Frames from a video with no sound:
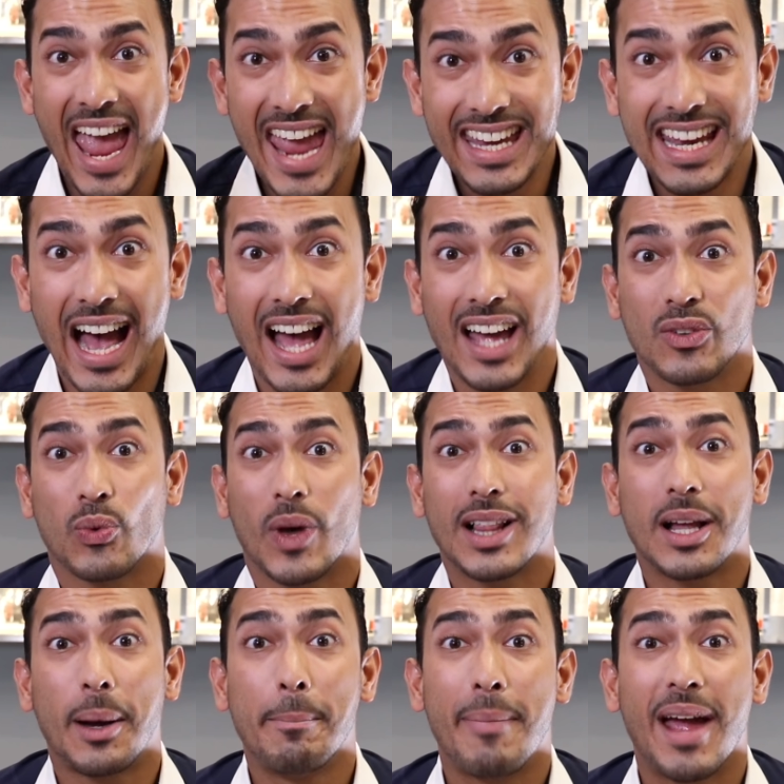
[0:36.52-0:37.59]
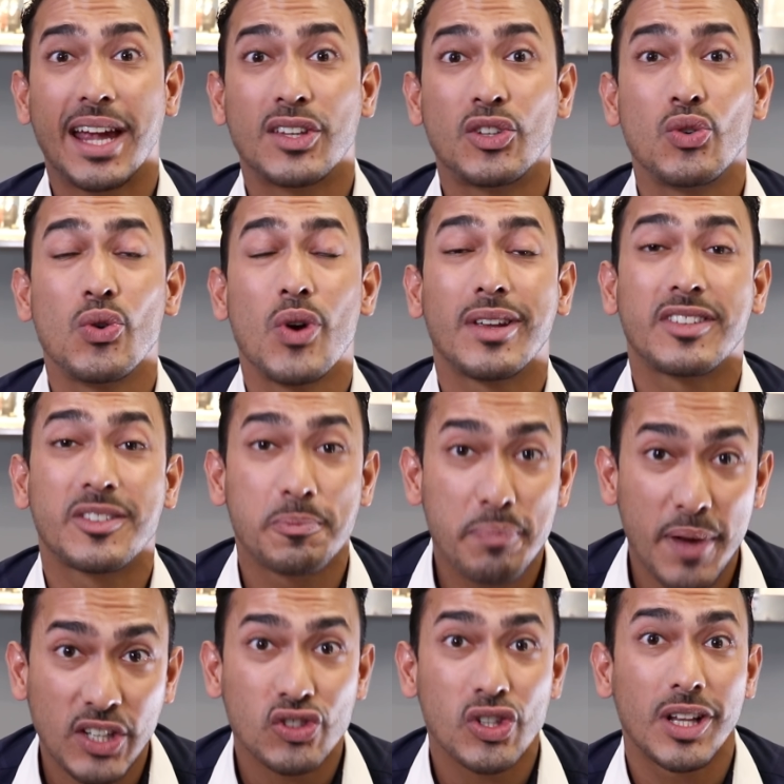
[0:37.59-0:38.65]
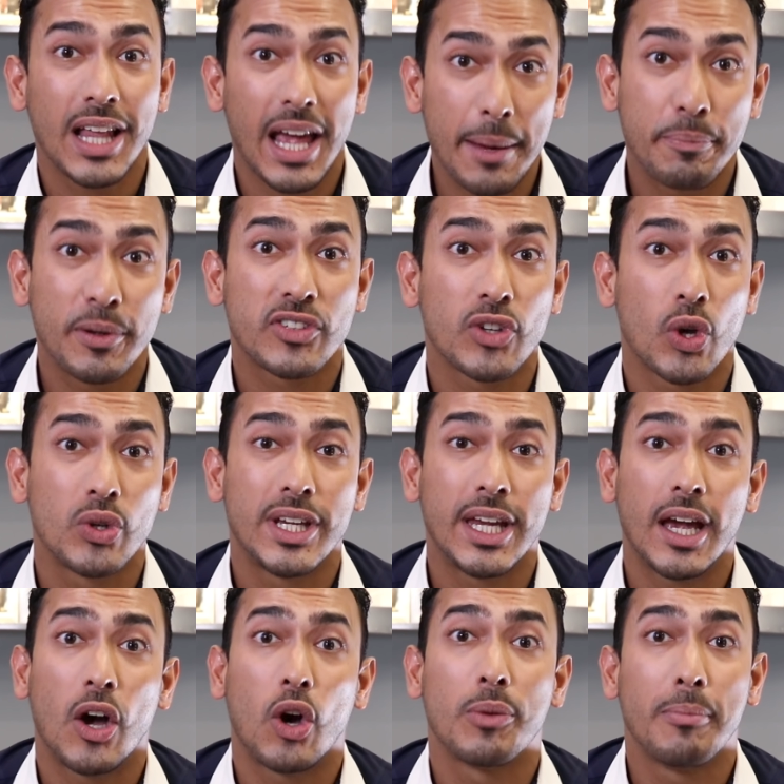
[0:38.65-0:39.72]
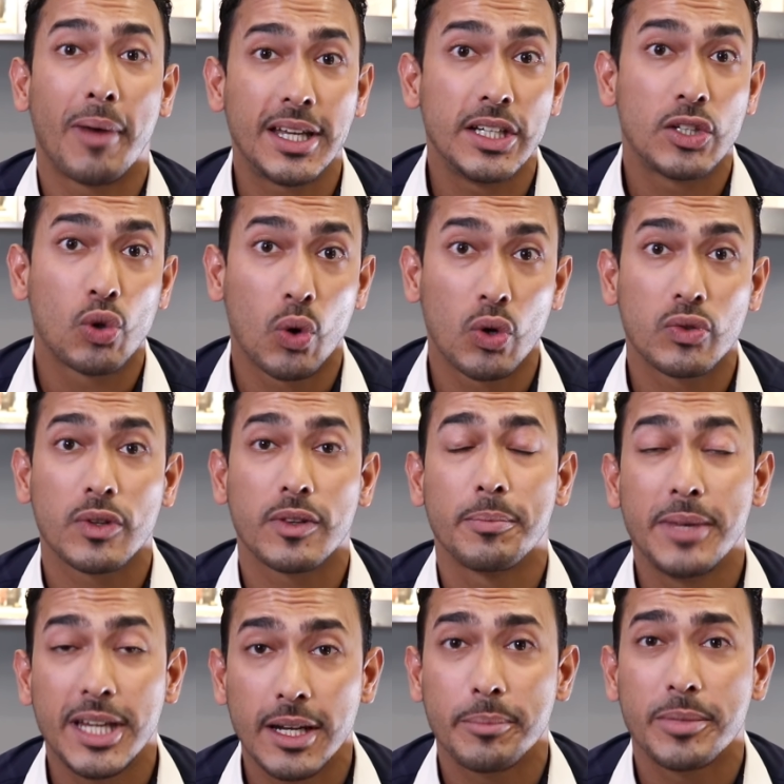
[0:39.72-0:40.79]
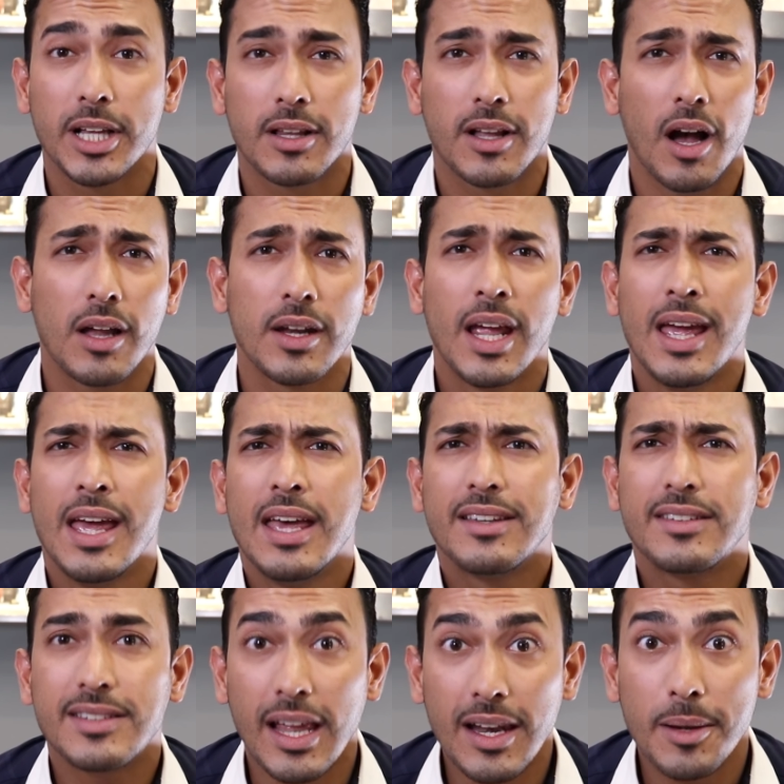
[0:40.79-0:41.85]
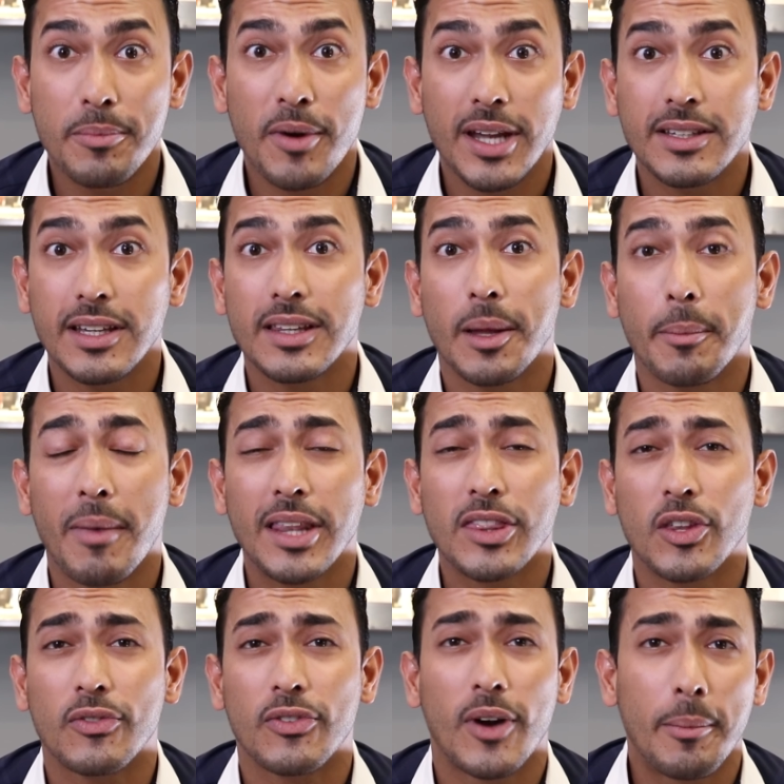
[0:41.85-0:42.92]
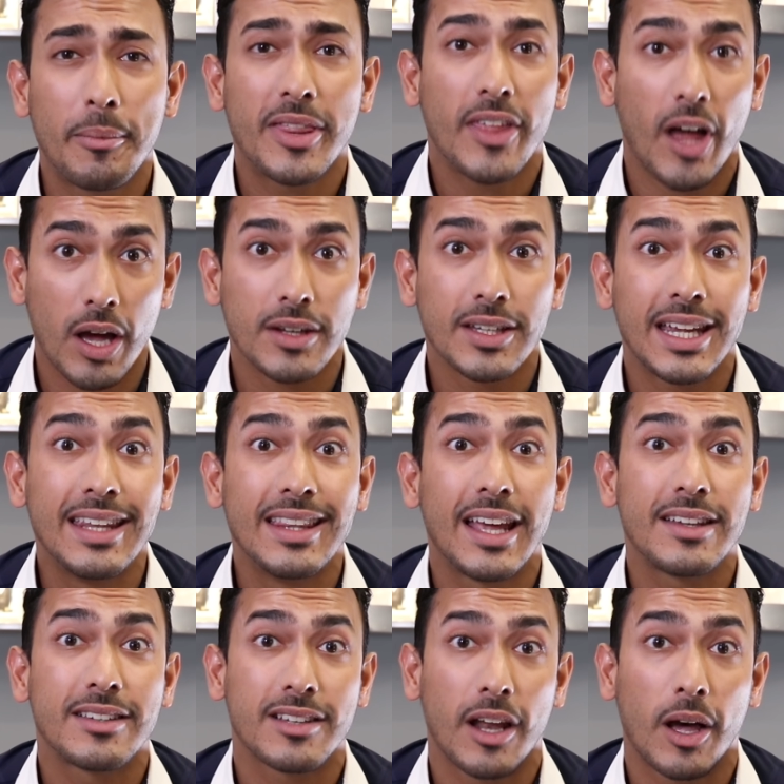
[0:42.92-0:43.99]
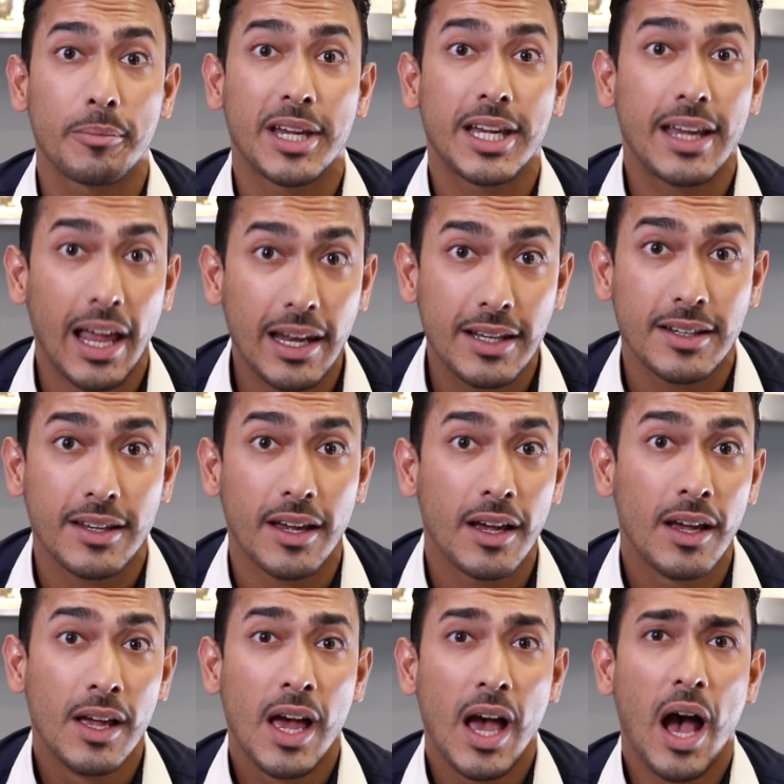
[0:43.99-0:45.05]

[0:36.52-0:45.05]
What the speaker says: Hey guys, welcome back to a special episode here on Money Talks with me, Nabeel Khan, celebrating the month of Ramadan in the Islamic calendar,